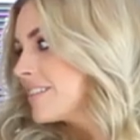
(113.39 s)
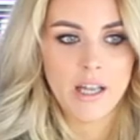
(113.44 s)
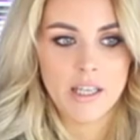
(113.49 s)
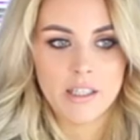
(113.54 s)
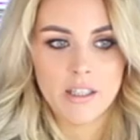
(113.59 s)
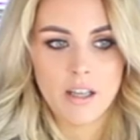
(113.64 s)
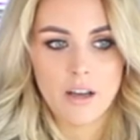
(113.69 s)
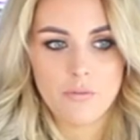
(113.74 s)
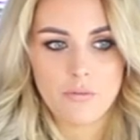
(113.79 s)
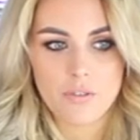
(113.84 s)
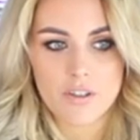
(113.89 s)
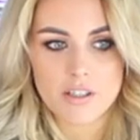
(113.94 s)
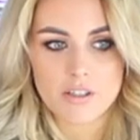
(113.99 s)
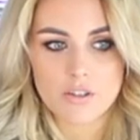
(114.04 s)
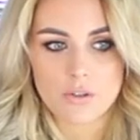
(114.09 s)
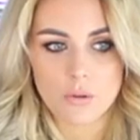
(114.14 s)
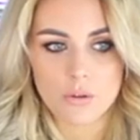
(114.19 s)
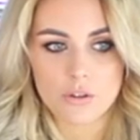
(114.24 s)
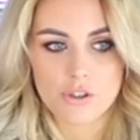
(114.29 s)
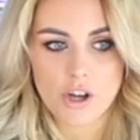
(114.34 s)
I love
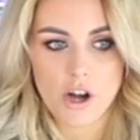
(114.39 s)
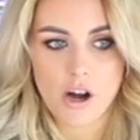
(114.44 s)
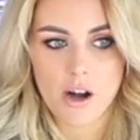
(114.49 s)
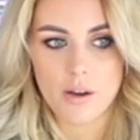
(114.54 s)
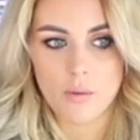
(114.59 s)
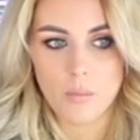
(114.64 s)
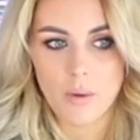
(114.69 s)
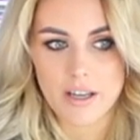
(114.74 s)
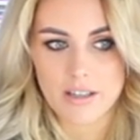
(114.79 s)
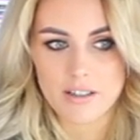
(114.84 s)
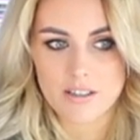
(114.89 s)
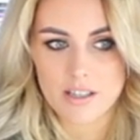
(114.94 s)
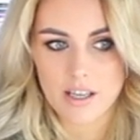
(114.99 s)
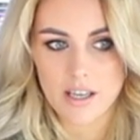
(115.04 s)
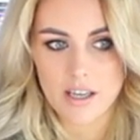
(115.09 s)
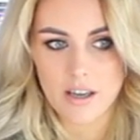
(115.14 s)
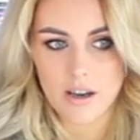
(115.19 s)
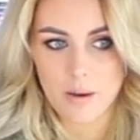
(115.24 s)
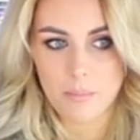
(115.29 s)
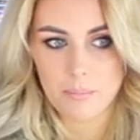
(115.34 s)
this sort of tie waist
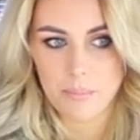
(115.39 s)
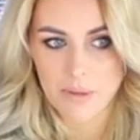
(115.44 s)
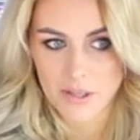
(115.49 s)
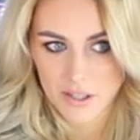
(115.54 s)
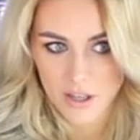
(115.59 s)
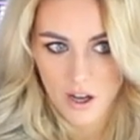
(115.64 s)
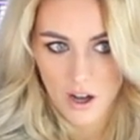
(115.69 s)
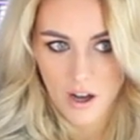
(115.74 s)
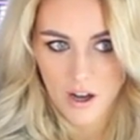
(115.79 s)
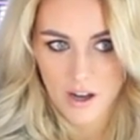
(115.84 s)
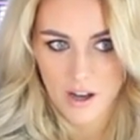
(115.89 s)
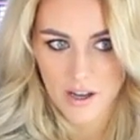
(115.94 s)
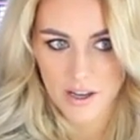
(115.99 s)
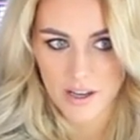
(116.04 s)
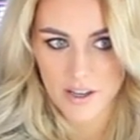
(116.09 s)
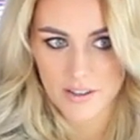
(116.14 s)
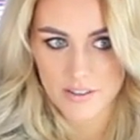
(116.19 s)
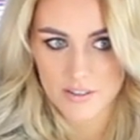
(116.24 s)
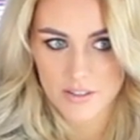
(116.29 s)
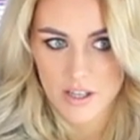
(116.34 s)
here
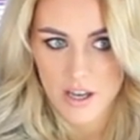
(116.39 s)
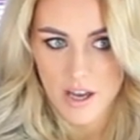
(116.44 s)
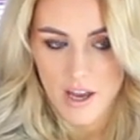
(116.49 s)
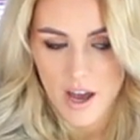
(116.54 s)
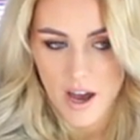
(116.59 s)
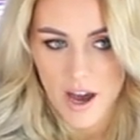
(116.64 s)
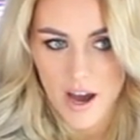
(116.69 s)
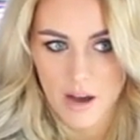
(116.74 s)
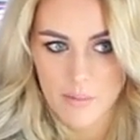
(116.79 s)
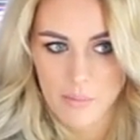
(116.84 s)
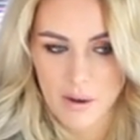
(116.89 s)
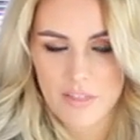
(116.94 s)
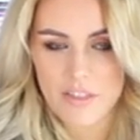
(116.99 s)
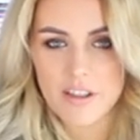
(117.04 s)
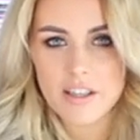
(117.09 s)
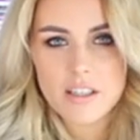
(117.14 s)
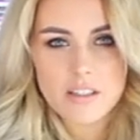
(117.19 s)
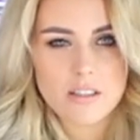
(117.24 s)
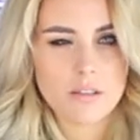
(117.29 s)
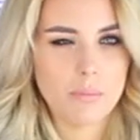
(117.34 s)
because I
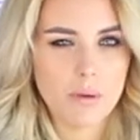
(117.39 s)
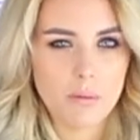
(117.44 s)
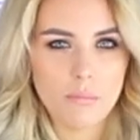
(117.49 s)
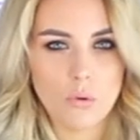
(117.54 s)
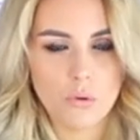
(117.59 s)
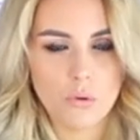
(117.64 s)
think it's a bit